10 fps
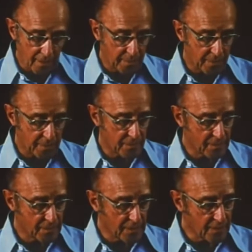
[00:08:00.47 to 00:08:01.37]
therapy,
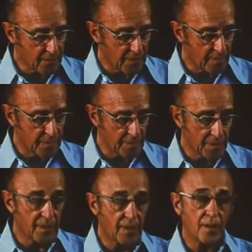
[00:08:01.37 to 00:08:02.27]
psychodrama,
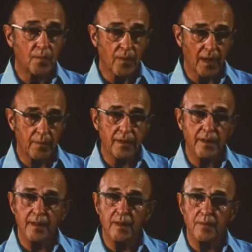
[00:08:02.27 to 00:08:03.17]
primal
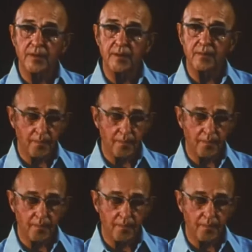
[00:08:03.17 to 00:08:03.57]
therapy,